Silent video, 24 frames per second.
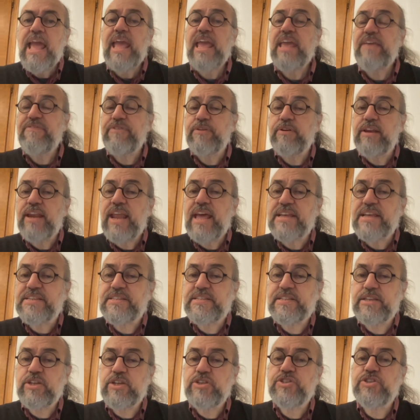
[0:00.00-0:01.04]
even
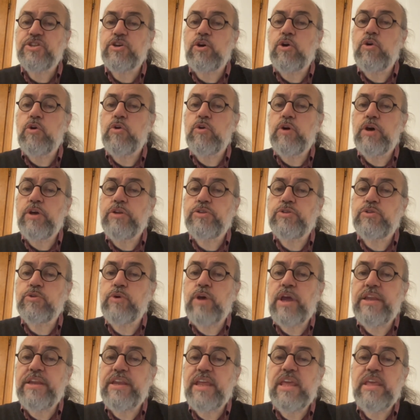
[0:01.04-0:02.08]
less so to
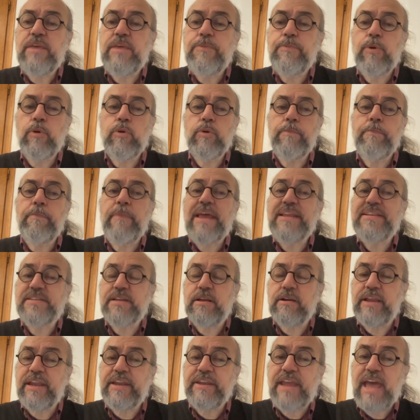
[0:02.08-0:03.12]
enable
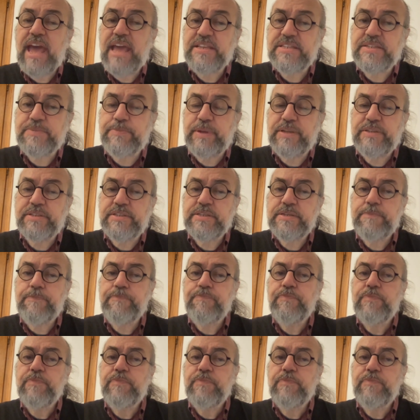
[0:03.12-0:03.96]
mental enhancements.